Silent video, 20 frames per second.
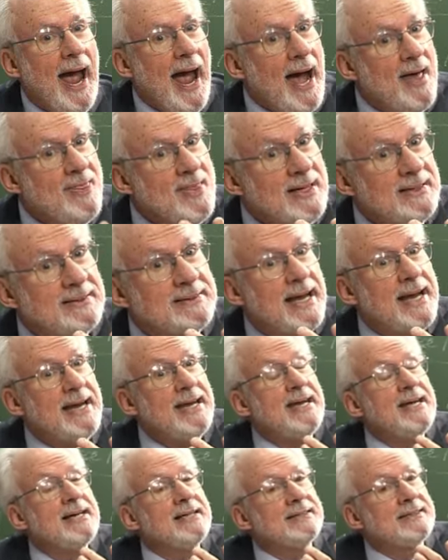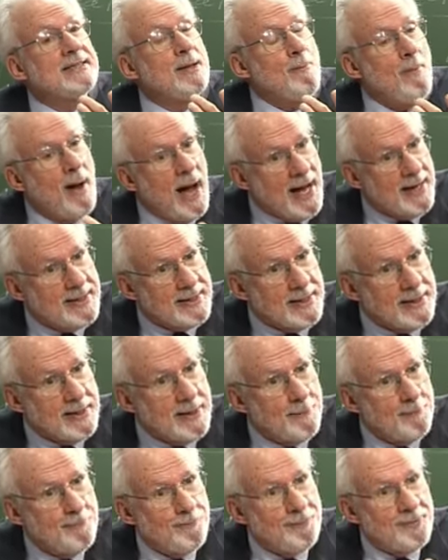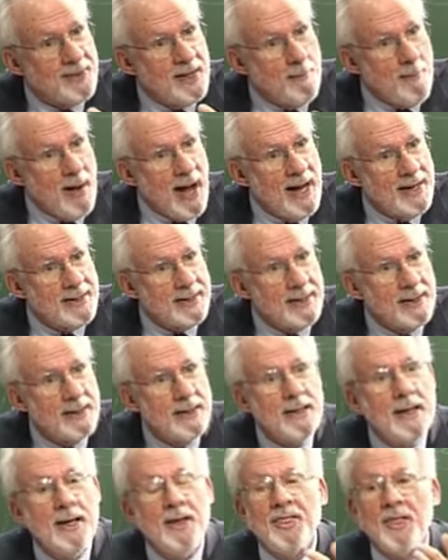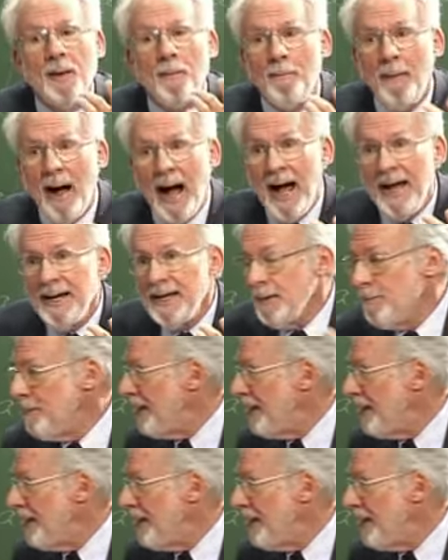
And they say he is the Mahdi. The Mahdi. The Mahdi